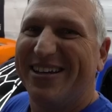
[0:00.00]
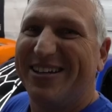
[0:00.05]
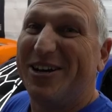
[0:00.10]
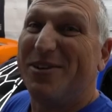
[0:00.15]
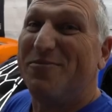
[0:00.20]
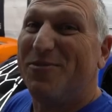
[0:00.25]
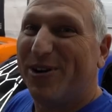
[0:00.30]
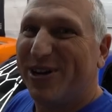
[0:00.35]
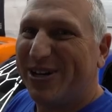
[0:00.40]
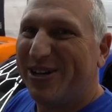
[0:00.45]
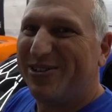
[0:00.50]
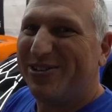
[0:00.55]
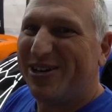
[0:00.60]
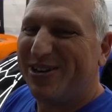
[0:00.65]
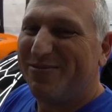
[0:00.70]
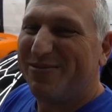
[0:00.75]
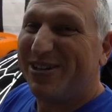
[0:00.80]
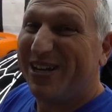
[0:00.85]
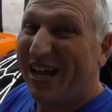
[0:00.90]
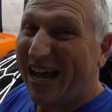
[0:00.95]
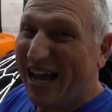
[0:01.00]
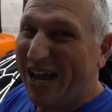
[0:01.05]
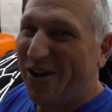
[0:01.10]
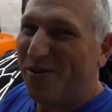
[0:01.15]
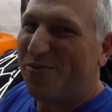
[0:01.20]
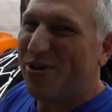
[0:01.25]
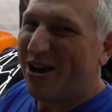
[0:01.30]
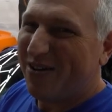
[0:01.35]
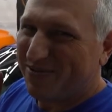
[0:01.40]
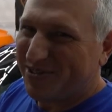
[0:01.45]
Good morning, YouTube. Today
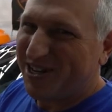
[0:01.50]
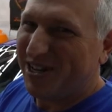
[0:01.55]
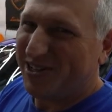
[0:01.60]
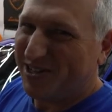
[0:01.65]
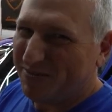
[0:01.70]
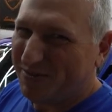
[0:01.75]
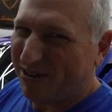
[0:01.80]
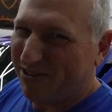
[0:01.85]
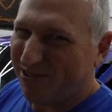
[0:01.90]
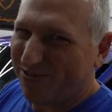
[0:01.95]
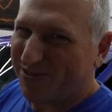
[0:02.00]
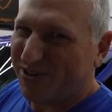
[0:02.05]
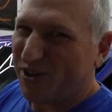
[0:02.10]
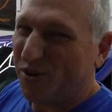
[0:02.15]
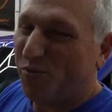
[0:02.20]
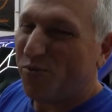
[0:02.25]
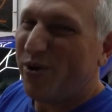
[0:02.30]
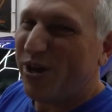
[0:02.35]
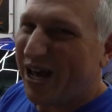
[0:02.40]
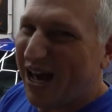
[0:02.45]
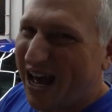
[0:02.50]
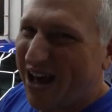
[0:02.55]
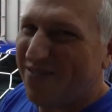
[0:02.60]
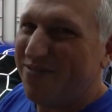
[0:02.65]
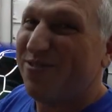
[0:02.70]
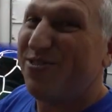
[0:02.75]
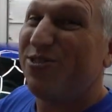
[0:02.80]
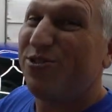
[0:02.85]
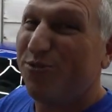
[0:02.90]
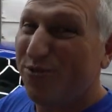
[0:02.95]
we have something special for you. We
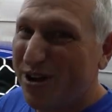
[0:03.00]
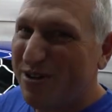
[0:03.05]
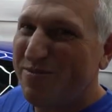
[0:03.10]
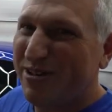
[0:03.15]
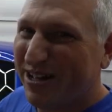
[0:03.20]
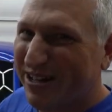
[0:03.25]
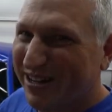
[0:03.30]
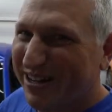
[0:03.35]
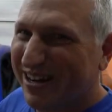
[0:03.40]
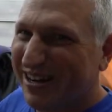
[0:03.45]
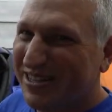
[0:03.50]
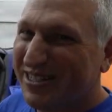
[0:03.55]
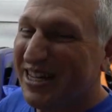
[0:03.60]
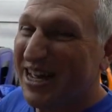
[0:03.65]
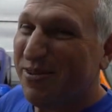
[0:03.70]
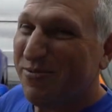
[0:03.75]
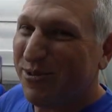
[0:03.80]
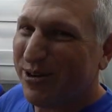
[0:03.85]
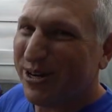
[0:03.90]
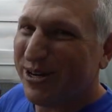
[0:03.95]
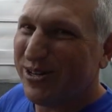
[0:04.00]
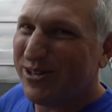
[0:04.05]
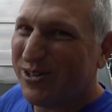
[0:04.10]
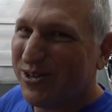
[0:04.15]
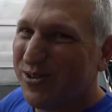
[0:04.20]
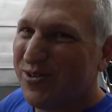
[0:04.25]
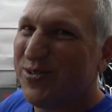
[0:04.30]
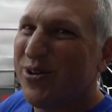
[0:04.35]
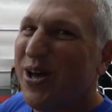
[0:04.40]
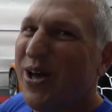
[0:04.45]
have three McLarens and we're going to
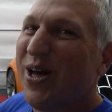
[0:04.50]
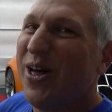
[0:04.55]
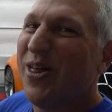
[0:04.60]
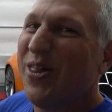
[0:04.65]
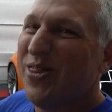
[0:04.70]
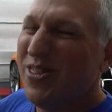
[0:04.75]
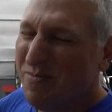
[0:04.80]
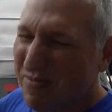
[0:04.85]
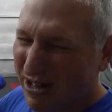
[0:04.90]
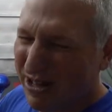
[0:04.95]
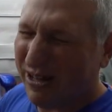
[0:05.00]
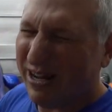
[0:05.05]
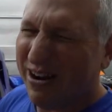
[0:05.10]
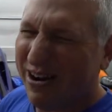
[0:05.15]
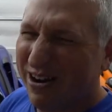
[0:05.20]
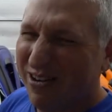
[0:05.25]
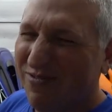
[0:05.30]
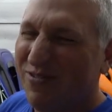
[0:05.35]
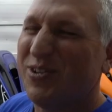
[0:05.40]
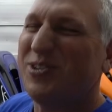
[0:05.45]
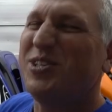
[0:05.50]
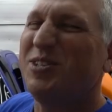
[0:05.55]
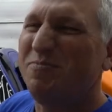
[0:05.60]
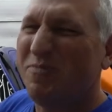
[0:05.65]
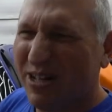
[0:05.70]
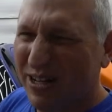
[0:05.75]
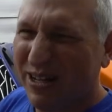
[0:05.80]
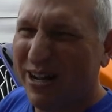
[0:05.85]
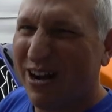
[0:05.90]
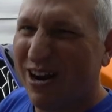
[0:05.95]
do the McLaren versus
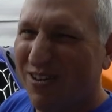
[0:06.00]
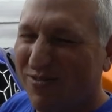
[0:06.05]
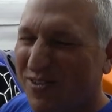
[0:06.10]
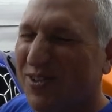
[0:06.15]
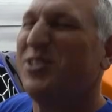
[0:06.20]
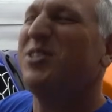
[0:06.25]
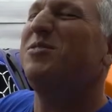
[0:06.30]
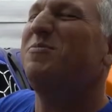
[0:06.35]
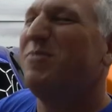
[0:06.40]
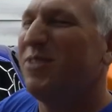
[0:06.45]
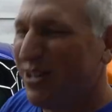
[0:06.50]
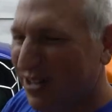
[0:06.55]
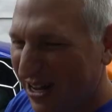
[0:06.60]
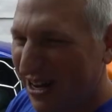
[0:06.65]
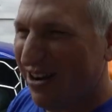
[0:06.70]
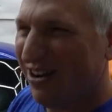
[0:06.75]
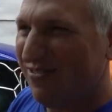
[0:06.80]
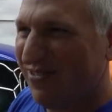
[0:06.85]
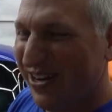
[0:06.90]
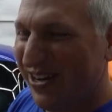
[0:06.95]
McLaren versus McLaren